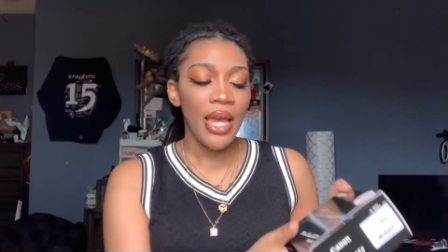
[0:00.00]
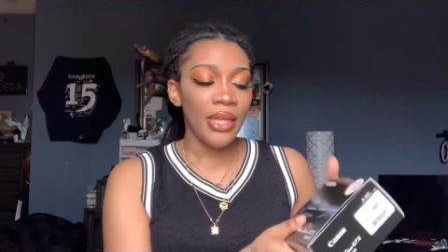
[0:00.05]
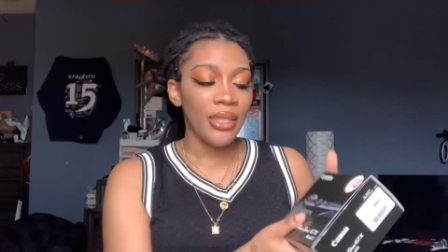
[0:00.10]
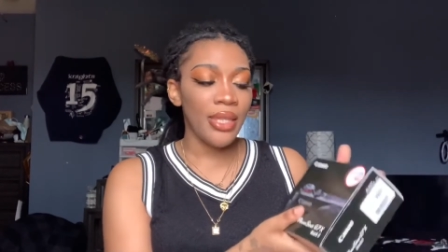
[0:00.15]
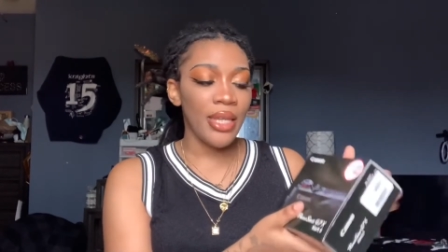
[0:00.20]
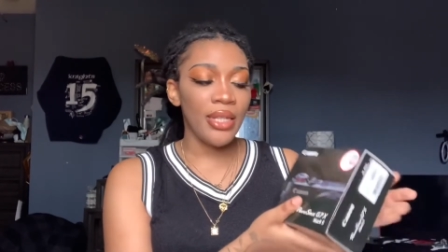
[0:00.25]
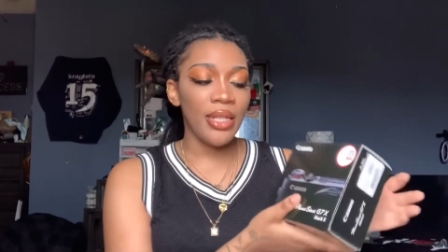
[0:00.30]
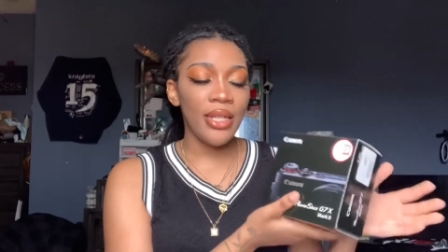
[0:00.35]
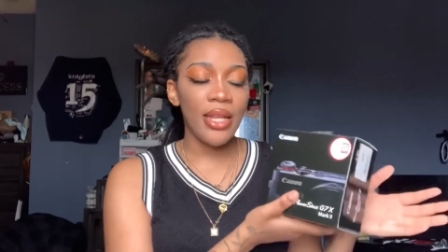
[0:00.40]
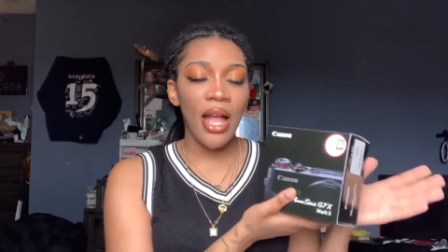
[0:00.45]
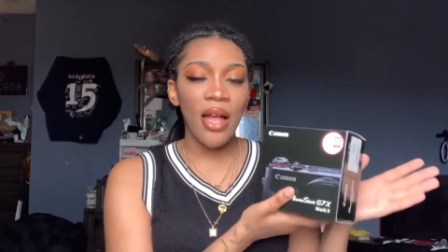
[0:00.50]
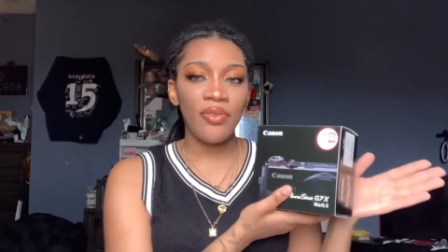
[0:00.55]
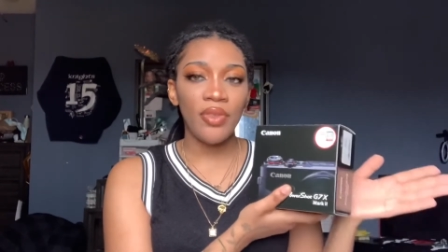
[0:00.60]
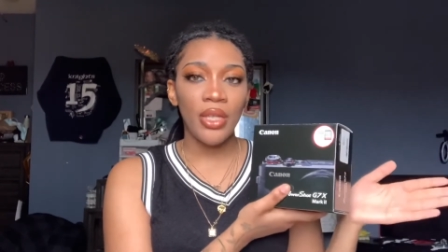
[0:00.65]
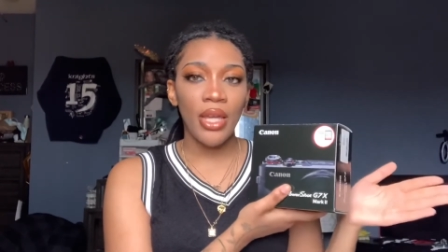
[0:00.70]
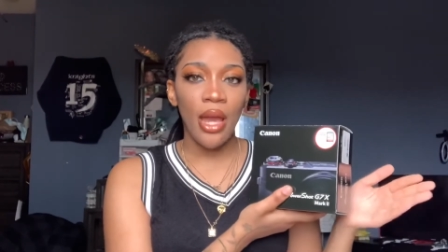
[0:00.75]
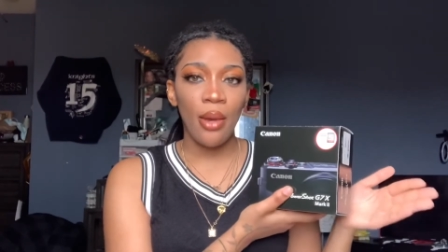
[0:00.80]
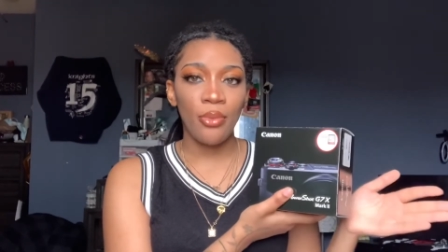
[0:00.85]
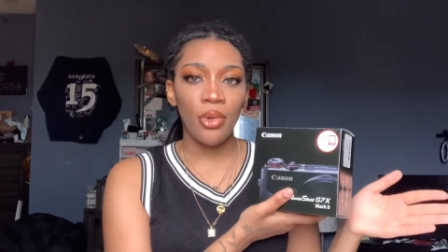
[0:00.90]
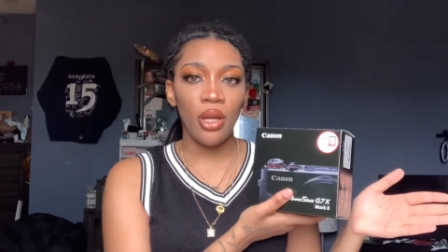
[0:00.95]
they didn't have the
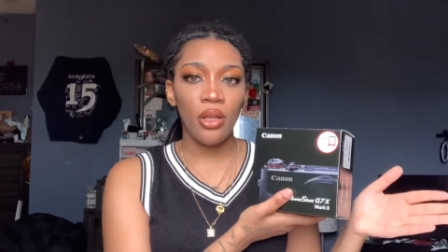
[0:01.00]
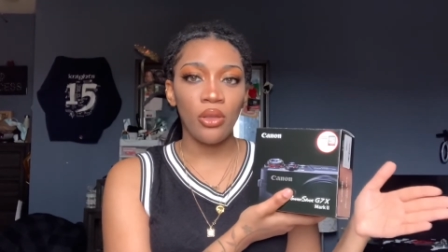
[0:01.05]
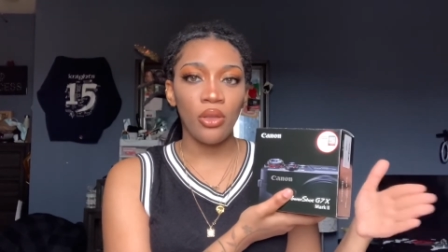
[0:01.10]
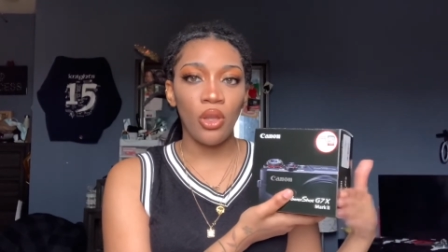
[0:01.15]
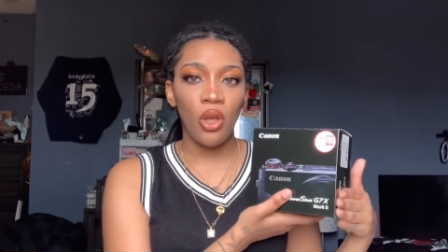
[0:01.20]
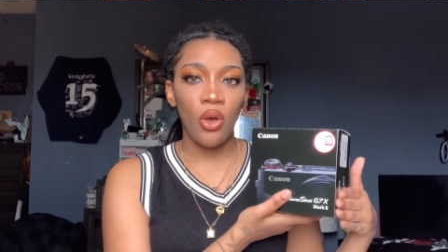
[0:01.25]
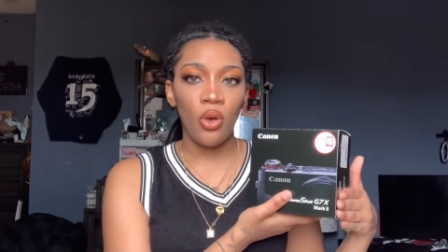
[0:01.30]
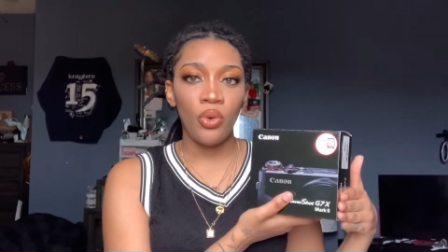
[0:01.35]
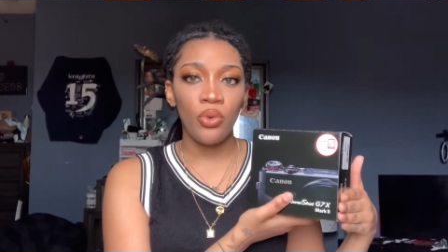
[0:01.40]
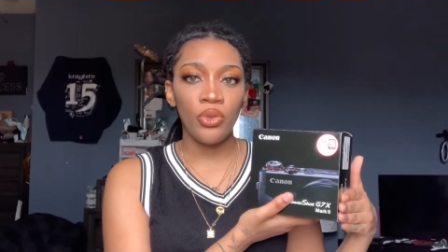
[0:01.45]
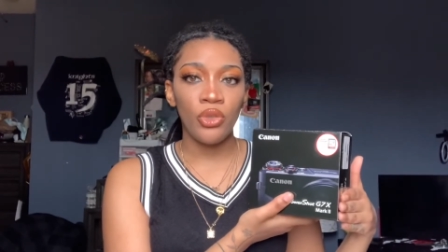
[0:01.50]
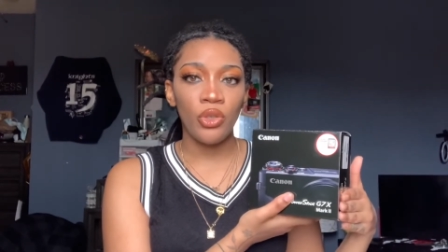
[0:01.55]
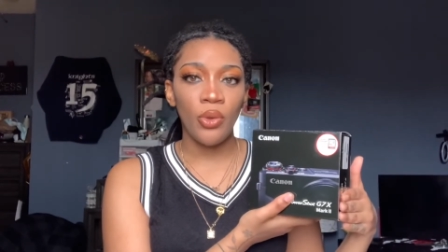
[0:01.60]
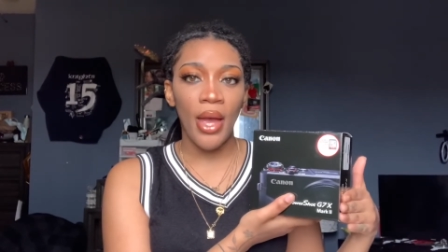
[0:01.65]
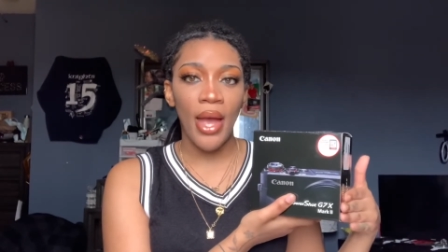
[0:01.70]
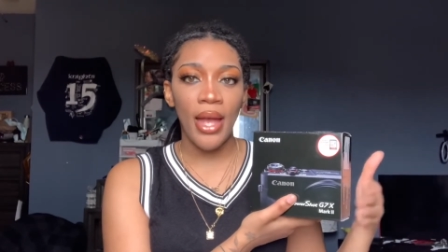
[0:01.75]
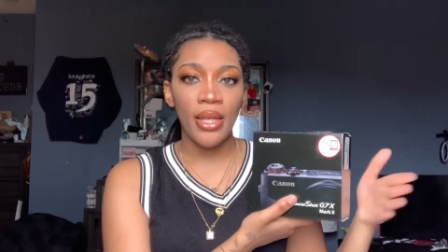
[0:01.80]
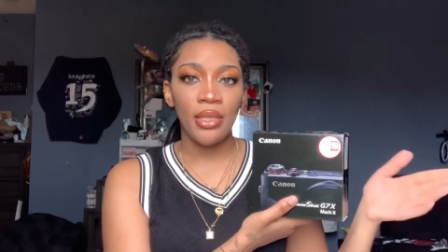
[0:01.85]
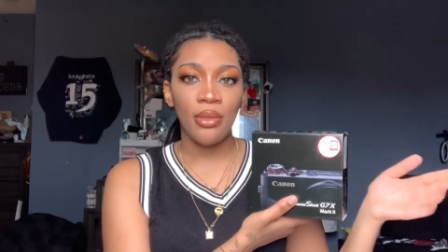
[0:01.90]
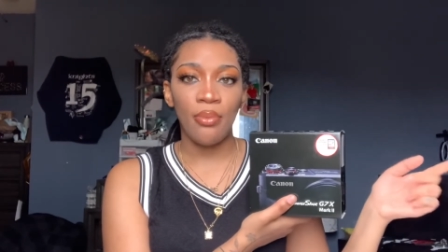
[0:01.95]
camera alone so I
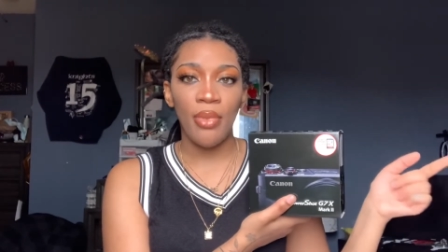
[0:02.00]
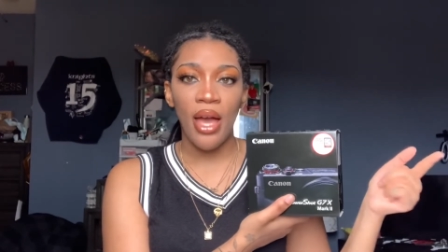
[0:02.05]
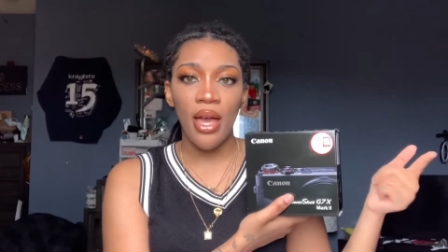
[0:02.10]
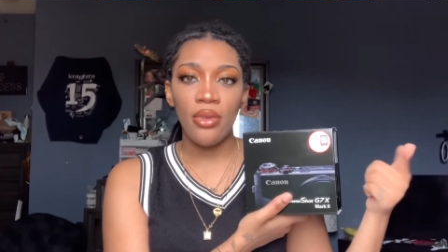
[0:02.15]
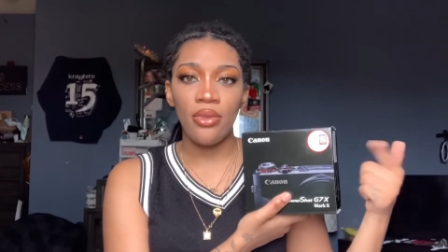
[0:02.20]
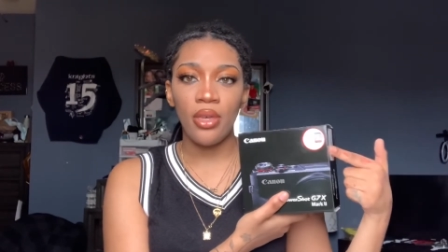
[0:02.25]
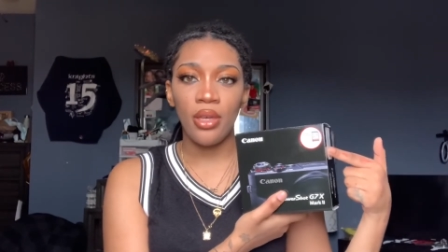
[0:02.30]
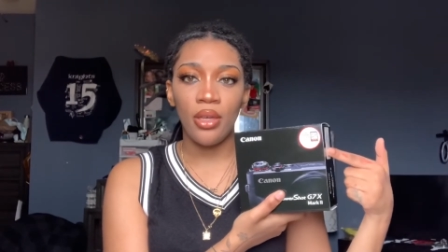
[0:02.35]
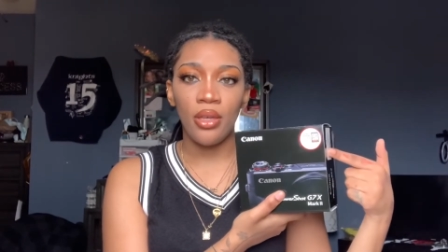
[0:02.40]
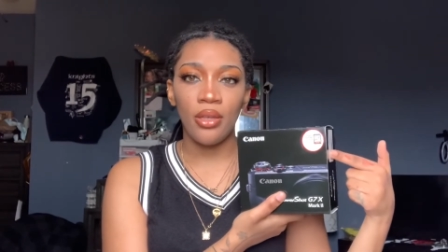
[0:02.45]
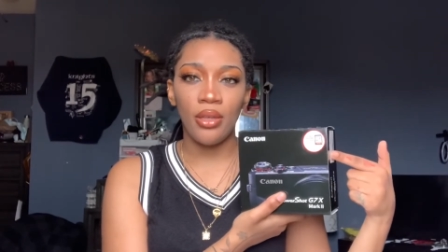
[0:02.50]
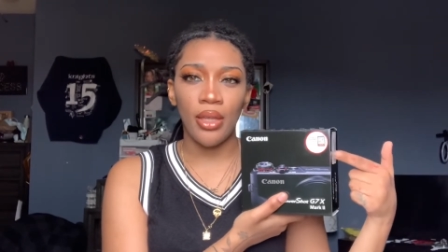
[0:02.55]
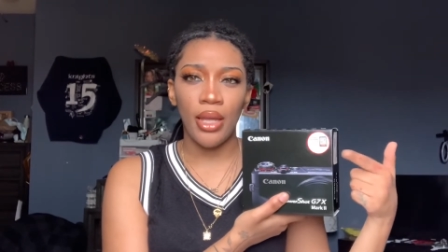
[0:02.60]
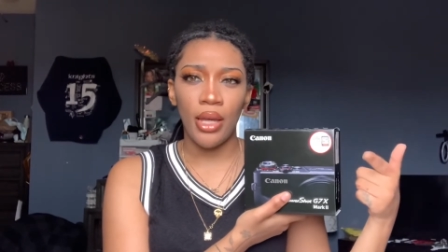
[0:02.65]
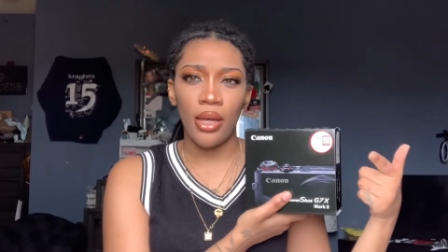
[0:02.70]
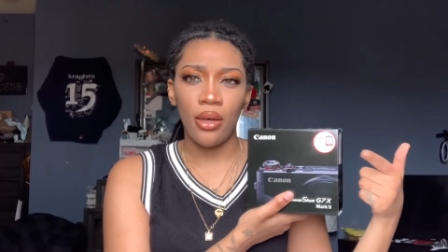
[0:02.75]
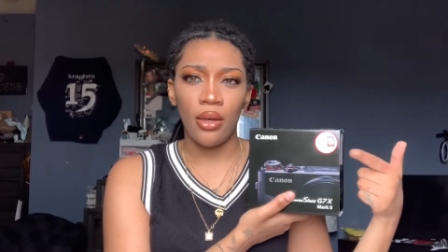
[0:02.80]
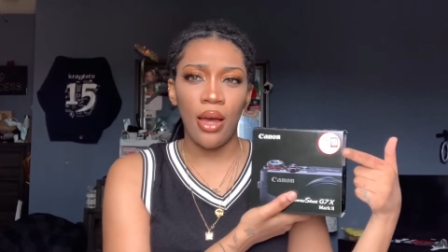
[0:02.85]
had to buy the like